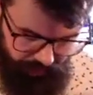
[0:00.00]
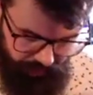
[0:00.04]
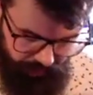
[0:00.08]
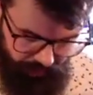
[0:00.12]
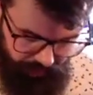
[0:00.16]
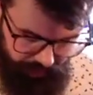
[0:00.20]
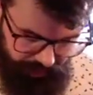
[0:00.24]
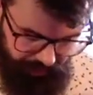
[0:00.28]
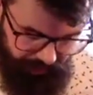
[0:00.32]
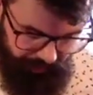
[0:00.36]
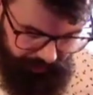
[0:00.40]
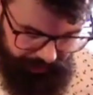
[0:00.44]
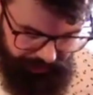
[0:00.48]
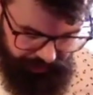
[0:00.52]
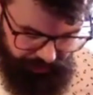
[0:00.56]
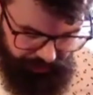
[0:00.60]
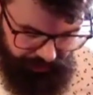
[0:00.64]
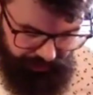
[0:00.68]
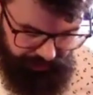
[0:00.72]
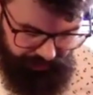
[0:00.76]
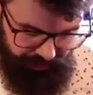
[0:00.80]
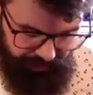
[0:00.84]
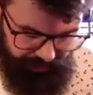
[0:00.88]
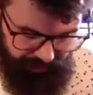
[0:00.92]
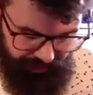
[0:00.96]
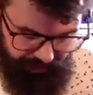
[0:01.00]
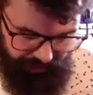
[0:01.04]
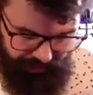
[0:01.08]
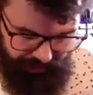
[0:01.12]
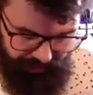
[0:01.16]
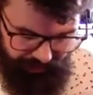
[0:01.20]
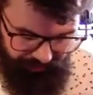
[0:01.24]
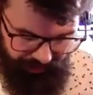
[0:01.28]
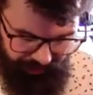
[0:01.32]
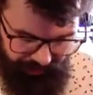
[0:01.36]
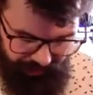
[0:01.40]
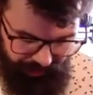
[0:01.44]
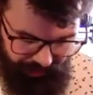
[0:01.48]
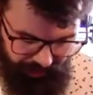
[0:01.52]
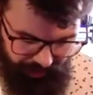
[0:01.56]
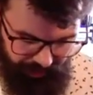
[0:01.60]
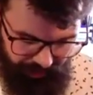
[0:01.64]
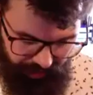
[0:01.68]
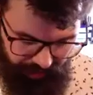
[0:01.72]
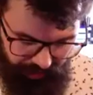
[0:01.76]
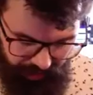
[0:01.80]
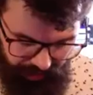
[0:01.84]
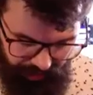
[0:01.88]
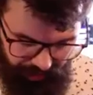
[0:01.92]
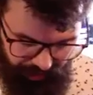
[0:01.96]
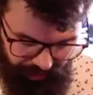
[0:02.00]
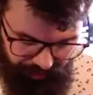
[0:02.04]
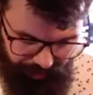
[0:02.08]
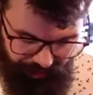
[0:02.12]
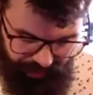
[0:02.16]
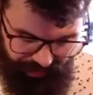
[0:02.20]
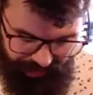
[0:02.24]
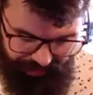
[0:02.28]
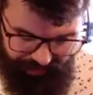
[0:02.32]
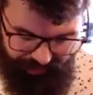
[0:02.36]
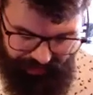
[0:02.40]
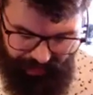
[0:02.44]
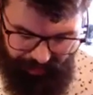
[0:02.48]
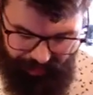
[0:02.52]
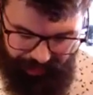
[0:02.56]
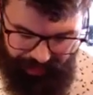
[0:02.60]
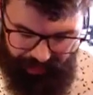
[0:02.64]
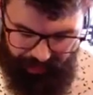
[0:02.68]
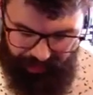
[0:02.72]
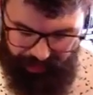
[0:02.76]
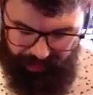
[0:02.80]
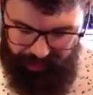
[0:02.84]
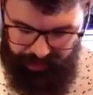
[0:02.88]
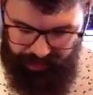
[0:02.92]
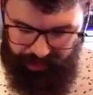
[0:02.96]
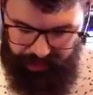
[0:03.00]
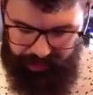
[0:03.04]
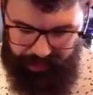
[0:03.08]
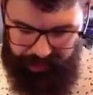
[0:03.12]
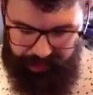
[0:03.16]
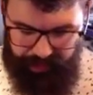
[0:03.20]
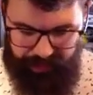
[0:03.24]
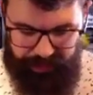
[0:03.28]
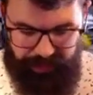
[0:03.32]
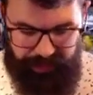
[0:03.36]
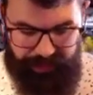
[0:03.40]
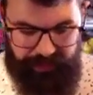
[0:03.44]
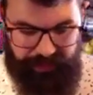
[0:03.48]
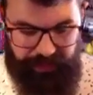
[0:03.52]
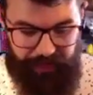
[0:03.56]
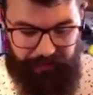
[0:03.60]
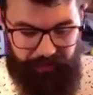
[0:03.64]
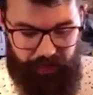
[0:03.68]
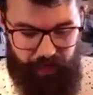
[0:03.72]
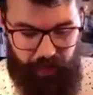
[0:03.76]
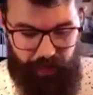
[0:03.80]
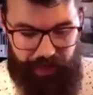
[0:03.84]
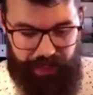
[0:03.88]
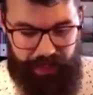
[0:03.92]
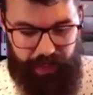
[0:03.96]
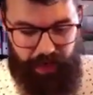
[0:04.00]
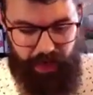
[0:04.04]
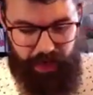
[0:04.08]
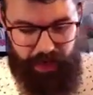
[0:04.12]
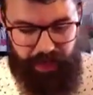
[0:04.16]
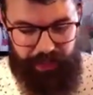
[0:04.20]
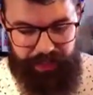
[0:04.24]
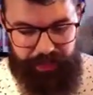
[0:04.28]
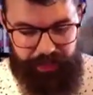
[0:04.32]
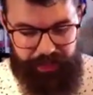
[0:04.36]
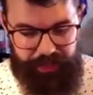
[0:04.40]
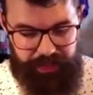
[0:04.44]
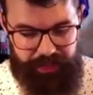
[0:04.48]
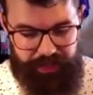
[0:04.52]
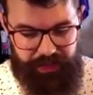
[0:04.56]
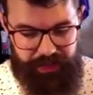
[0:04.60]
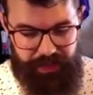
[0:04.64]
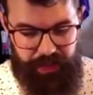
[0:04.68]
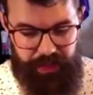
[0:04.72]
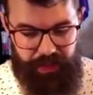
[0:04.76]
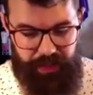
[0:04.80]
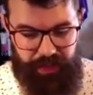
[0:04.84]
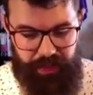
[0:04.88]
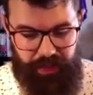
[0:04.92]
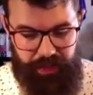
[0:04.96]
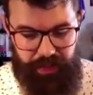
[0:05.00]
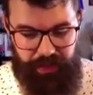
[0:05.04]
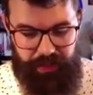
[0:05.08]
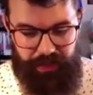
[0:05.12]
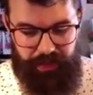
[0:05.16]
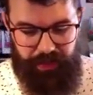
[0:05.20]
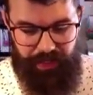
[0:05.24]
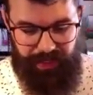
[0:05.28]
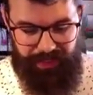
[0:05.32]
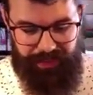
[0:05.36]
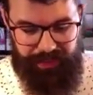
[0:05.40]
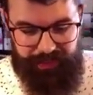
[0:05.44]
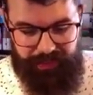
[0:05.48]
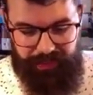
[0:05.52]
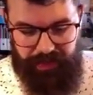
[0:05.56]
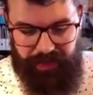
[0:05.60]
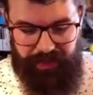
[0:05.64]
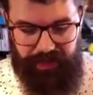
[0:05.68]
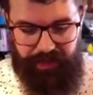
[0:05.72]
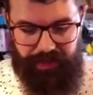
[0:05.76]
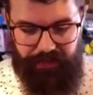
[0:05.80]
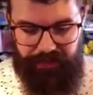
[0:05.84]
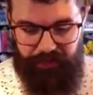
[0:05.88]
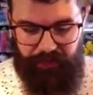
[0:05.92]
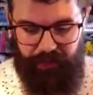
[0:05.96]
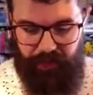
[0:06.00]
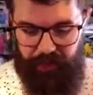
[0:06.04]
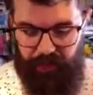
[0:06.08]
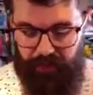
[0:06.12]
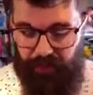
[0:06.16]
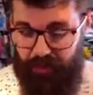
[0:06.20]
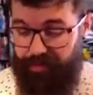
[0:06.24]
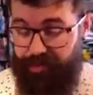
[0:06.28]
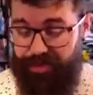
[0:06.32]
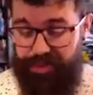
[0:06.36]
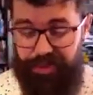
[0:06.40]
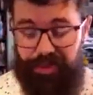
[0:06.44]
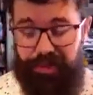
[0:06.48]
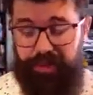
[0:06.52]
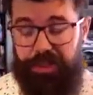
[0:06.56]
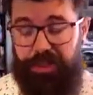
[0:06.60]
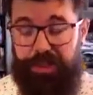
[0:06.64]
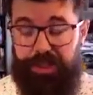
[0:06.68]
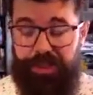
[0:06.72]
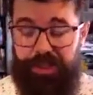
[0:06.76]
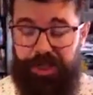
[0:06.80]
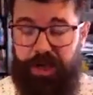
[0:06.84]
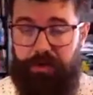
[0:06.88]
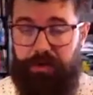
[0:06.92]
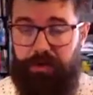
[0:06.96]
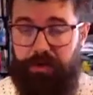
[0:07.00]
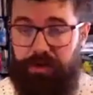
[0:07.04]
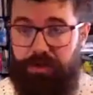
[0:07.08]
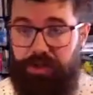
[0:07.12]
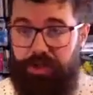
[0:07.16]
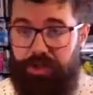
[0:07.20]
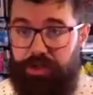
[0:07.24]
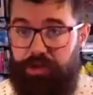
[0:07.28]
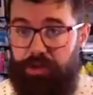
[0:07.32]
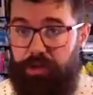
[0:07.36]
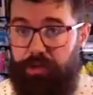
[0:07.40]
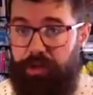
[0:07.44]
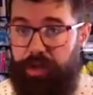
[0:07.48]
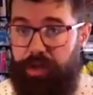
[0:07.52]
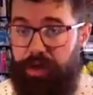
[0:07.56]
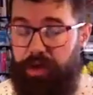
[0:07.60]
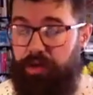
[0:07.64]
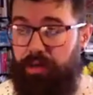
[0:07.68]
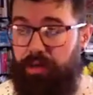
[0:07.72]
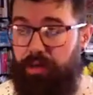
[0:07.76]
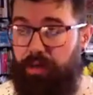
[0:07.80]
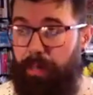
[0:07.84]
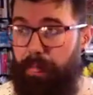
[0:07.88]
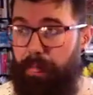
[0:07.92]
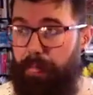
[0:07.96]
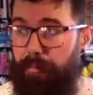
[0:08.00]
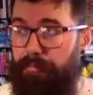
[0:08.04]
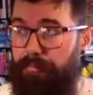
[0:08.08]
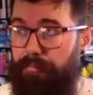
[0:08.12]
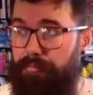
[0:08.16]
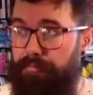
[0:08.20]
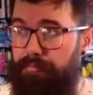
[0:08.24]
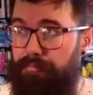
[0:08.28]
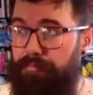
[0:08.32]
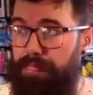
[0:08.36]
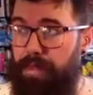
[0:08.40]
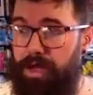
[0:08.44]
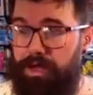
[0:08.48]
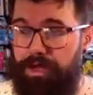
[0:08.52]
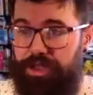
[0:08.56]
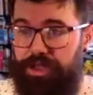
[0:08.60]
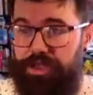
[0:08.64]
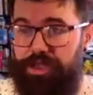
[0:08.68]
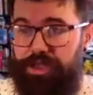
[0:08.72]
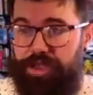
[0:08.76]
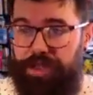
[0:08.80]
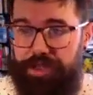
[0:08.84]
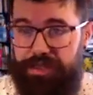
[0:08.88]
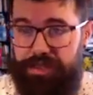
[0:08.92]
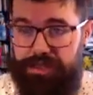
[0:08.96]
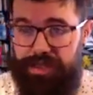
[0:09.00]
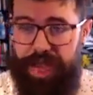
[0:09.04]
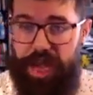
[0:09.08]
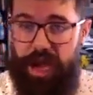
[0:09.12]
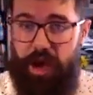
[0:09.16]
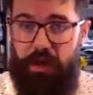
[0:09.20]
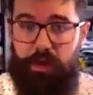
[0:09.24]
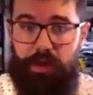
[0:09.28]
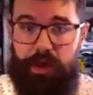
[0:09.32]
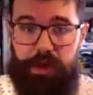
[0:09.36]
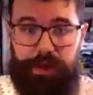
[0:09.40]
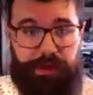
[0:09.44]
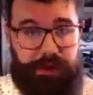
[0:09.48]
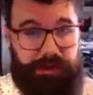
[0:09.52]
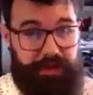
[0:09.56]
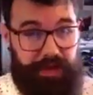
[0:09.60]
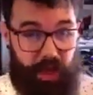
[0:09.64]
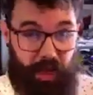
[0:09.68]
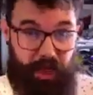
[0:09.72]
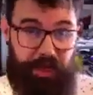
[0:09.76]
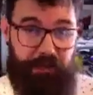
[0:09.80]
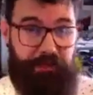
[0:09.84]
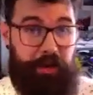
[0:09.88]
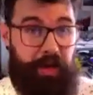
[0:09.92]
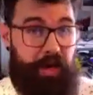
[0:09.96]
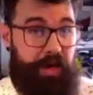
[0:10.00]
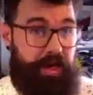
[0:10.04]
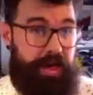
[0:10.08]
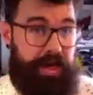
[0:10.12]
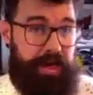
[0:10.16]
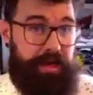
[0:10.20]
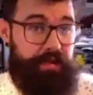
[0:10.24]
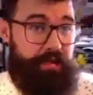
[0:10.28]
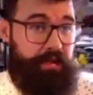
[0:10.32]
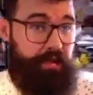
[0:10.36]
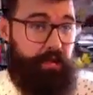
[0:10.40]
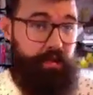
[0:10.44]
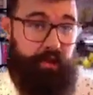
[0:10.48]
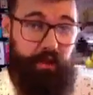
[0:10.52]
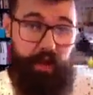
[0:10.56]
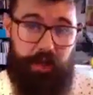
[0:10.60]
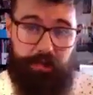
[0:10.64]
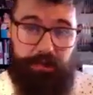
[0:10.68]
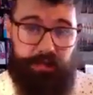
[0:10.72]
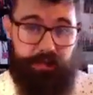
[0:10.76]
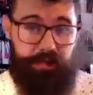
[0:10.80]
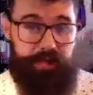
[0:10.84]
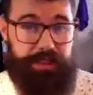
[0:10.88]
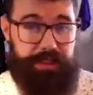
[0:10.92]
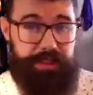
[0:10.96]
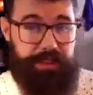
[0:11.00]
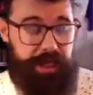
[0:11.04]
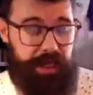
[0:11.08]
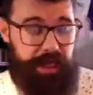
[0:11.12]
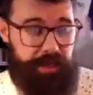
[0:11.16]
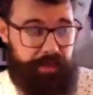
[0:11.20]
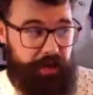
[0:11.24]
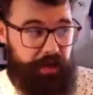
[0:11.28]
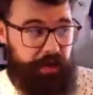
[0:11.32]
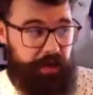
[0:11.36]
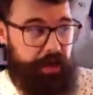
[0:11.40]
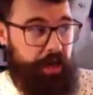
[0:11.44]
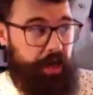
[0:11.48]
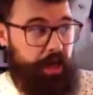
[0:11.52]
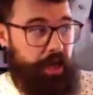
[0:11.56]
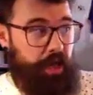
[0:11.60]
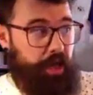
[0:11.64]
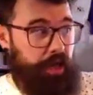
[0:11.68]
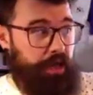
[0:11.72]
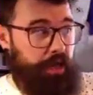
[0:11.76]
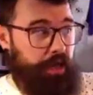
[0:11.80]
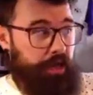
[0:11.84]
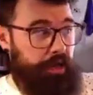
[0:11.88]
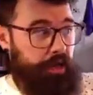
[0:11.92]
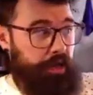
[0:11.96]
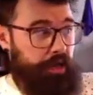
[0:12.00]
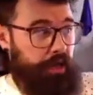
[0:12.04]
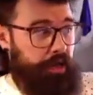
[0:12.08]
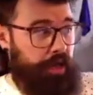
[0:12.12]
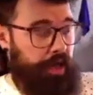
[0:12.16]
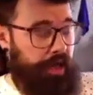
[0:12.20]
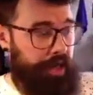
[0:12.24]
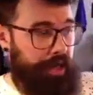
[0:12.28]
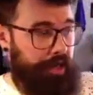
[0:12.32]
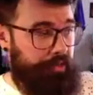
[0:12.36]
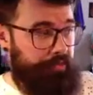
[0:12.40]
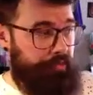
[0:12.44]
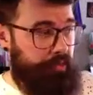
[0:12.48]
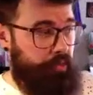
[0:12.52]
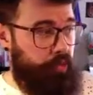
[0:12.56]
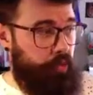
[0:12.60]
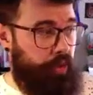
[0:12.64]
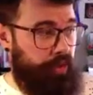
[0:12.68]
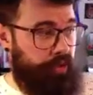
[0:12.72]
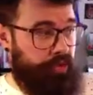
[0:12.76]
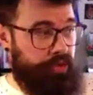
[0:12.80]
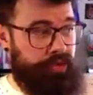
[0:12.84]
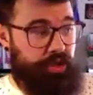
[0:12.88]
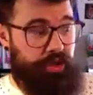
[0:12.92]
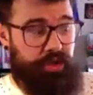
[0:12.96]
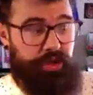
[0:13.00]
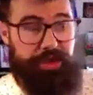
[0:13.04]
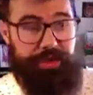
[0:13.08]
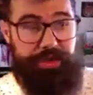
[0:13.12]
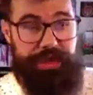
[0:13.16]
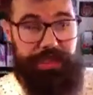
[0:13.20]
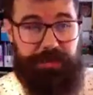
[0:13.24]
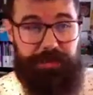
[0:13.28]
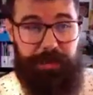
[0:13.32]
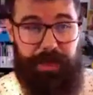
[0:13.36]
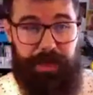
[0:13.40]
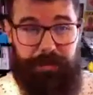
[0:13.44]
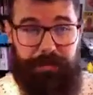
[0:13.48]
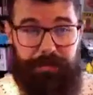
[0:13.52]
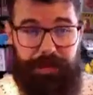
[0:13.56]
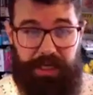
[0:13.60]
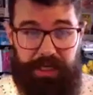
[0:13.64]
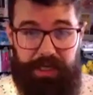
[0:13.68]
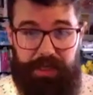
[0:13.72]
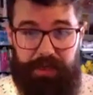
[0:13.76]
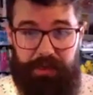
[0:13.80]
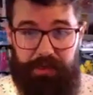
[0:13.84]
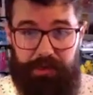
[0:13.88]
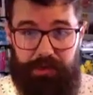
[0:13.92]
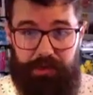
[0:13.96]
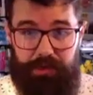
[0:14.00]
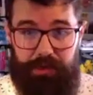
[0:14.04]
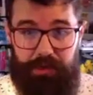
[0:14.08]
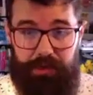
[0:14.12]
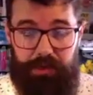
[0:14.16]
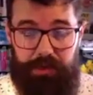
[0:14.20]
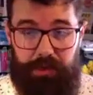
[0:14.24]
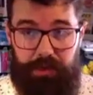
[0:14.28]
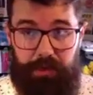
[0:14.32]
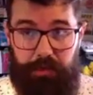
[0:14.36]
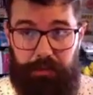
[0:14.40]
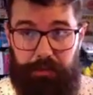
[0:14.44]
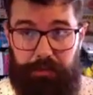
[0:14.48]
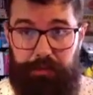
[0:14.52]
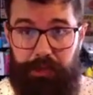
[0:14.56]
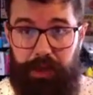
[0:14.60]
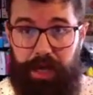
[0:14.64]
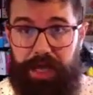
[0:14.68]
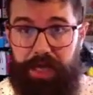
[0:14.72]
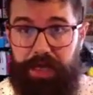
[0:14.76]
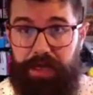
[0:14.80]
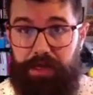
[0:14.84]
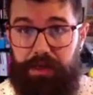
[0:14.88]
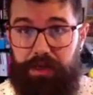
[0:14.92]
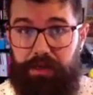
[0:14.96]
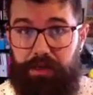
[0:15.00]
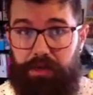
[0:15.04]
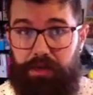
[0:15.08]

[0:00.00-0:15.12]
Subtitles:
especially given the pandemic and the stuff going on, just I like to think of agreements just in general too, about not just in this hour and this art party that we're all doing together, what those agreements might be, but